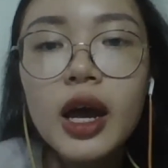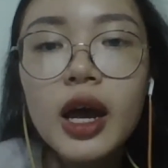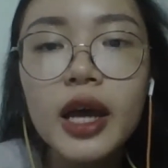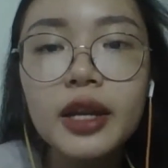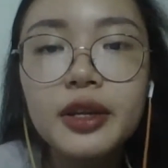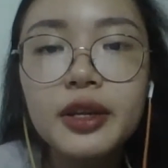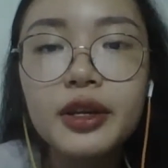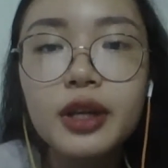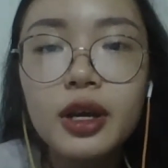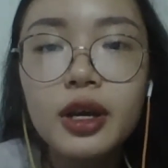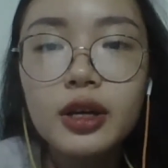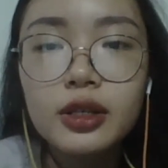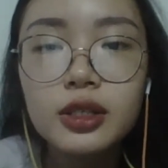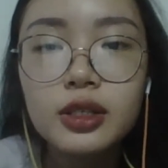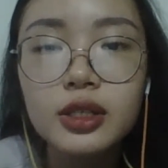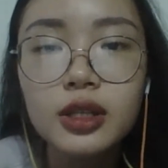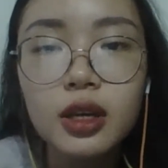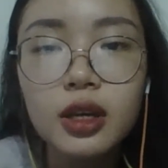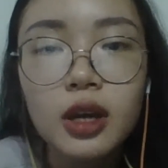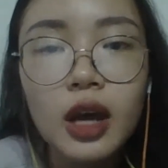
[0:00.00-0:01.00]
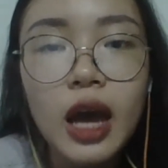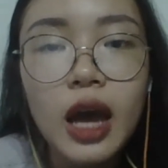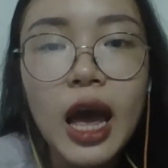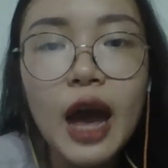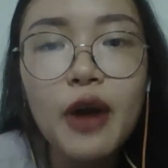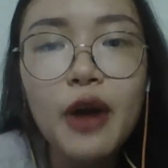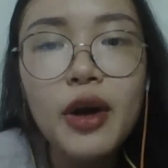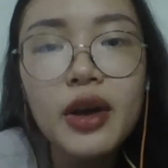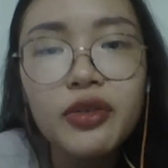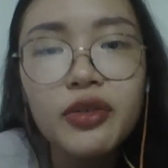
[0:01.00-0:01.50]
It does,
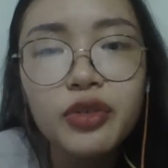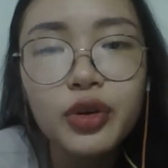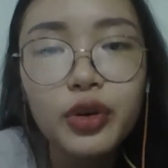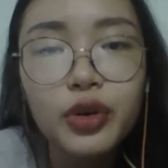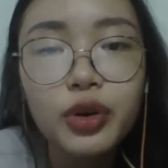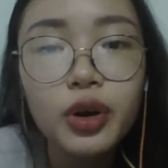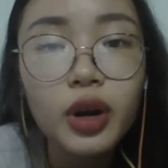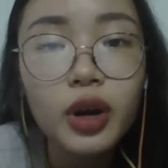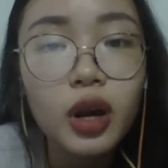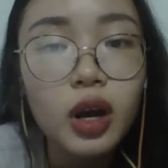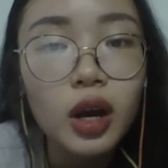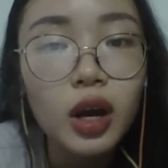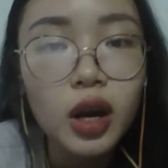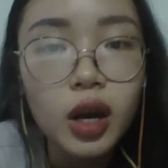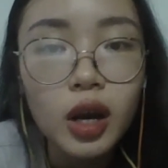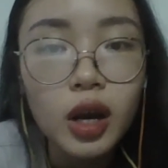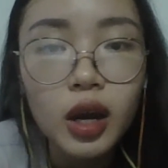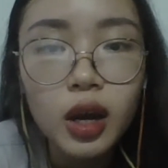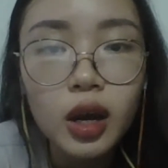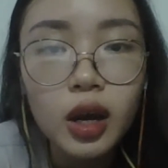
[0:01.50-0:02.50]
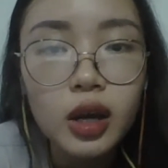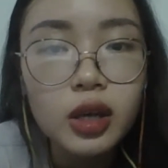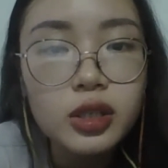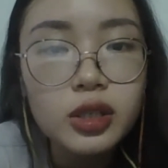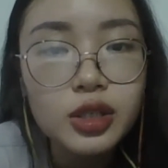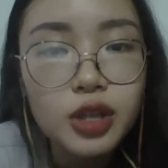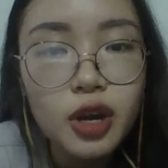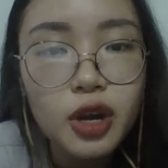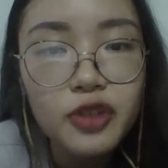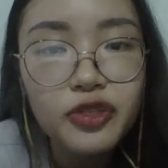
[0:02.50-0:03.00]
however,
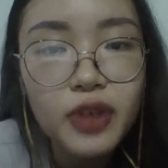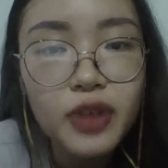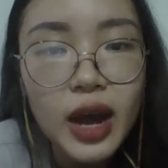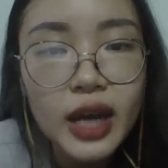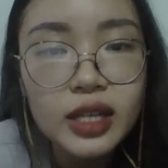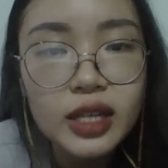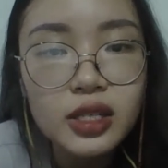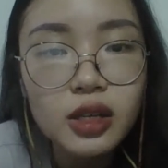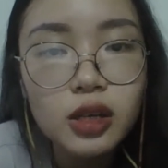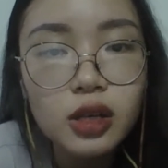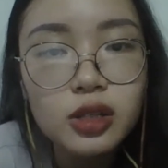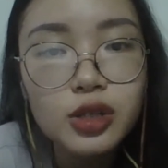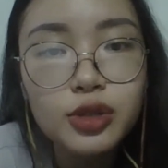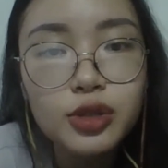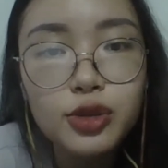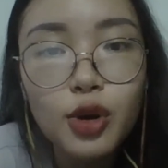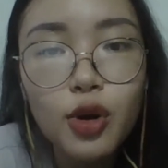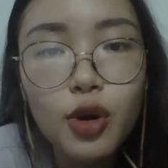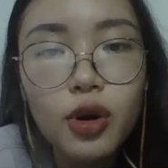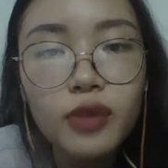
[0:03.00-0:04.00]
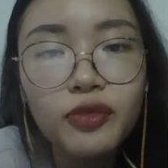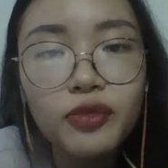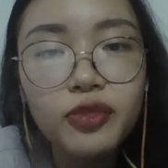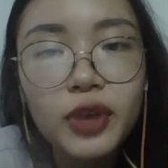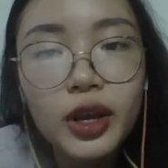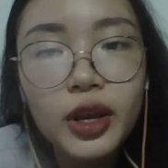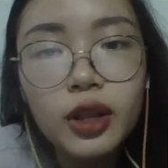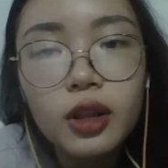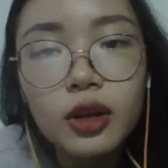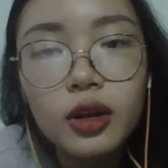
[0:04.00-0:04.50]
serve as a store of
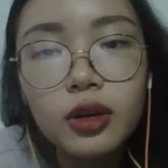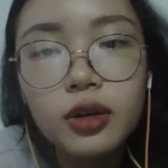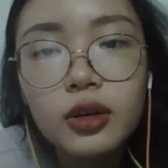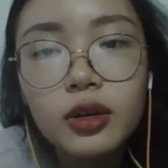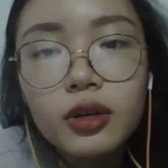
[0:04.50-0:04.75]
value.